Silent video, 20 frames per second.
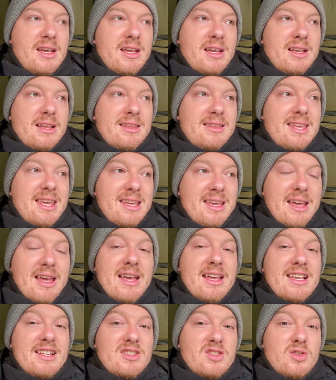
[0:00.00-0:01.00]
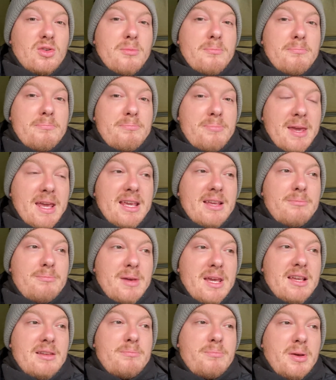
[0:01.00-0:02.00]
there is some
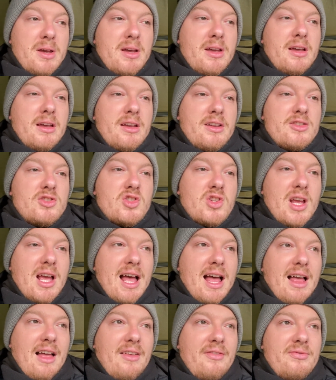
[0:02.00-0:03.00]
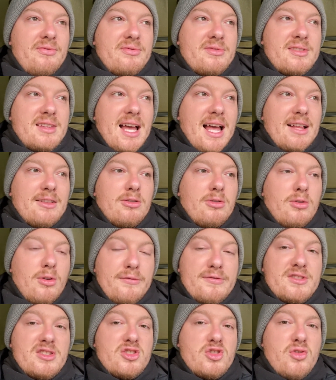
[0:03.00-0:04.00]
big perch, and I'd
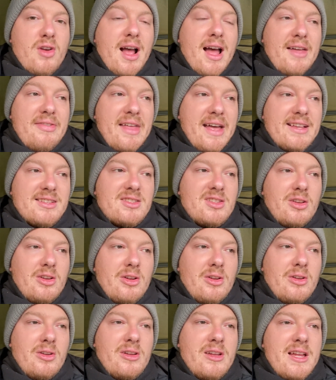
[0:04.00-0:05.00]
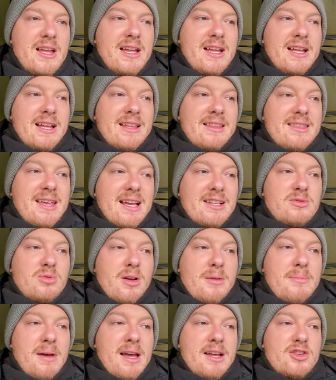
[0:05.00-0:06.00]
love to try that. So that's what I
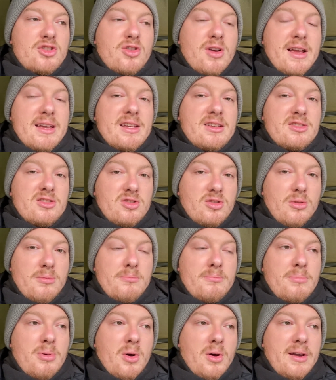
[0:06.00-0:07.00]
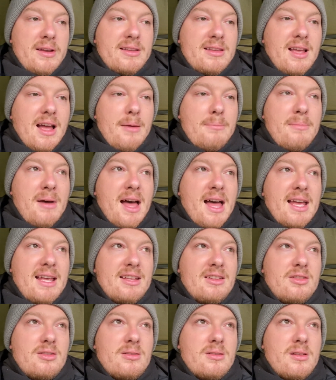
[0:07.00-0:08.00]
might try at some point. I
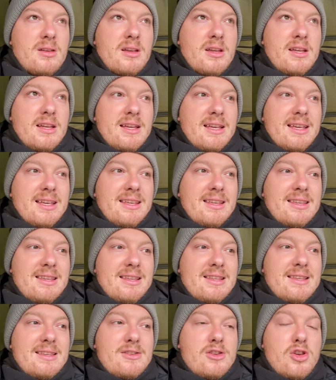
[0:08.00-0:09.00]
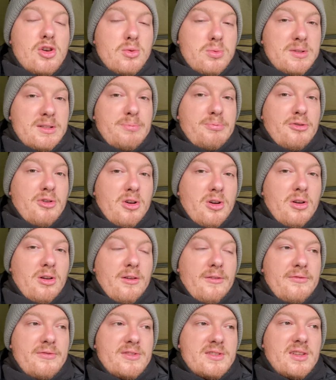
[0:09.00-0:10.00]
might use
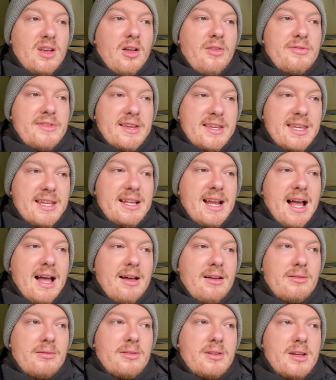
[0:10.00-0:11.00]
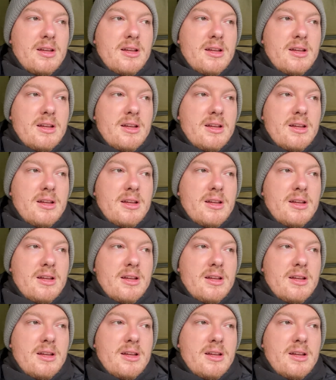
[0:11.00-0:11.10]
prawns on the canal,